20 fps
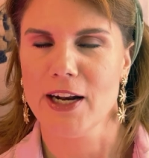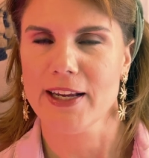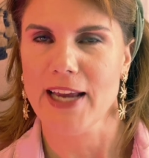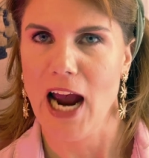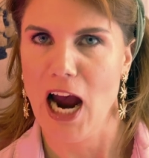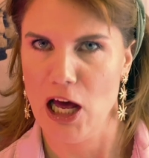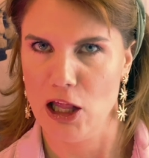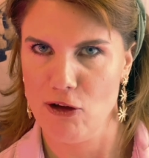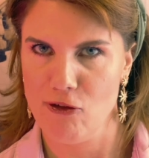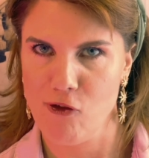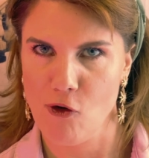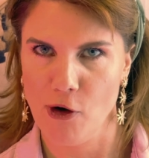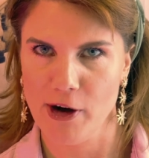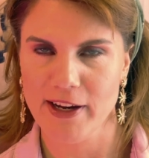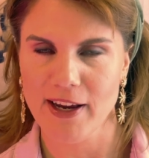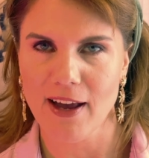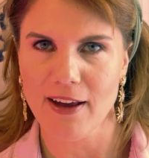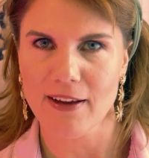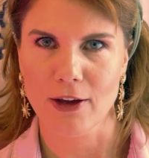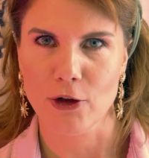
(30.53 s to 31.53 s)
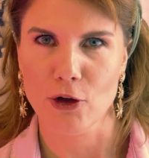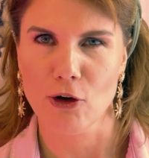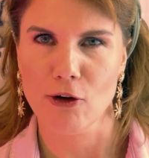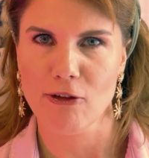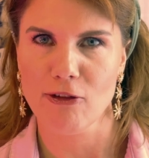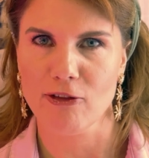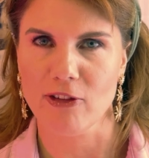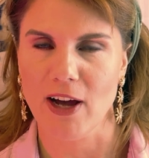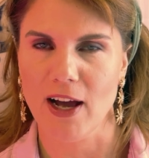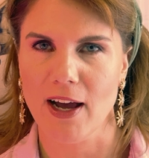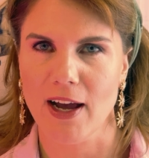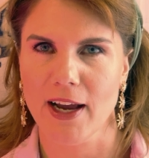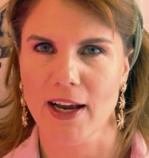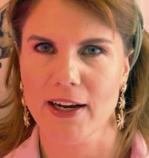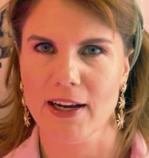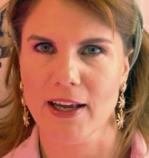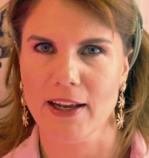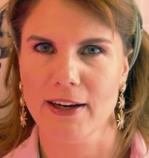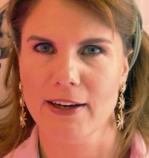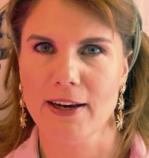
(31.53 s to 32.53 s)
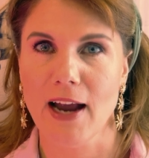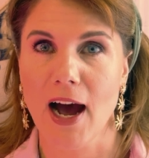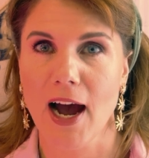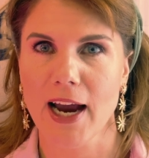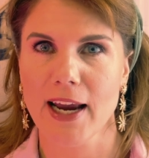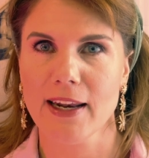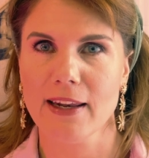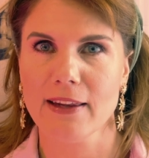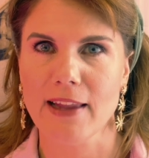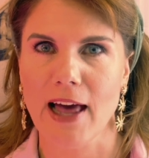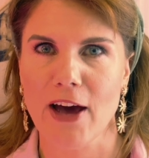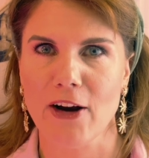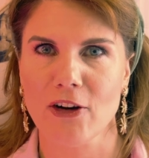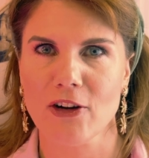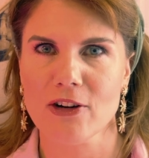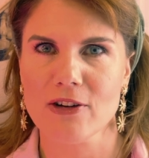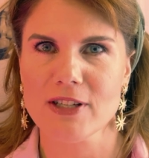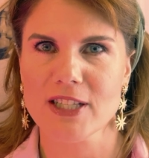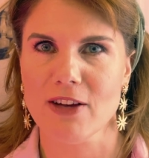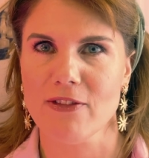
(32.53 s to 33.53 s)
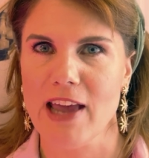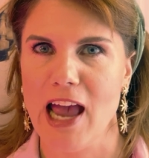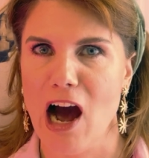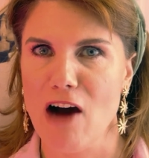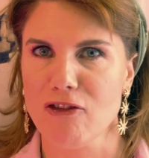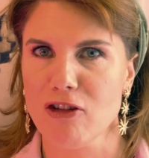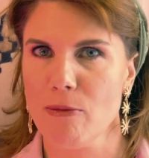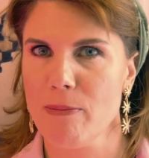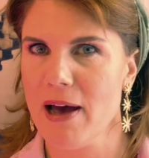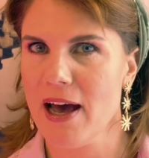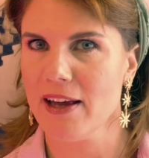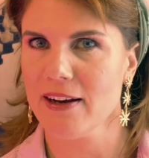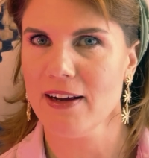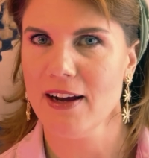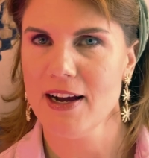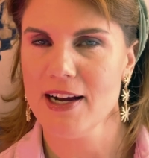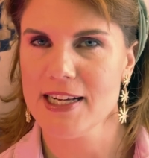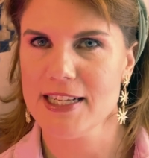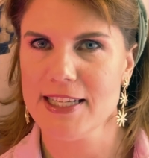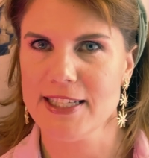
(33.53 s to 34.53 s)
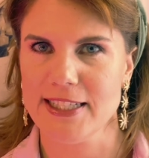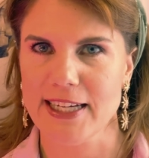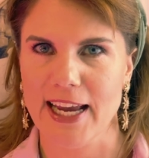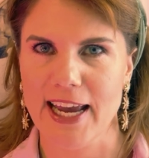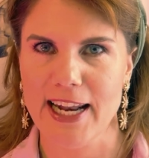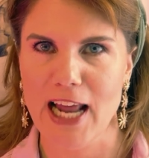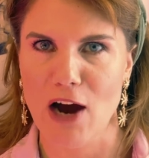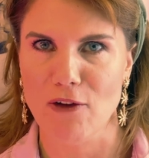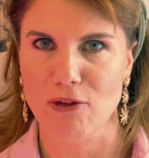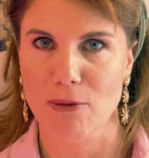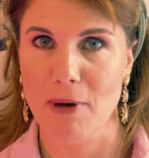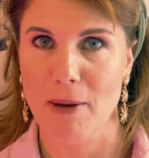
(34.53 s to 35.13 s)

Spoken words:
California, you'll find 9 letters of the alphabet sticking out from a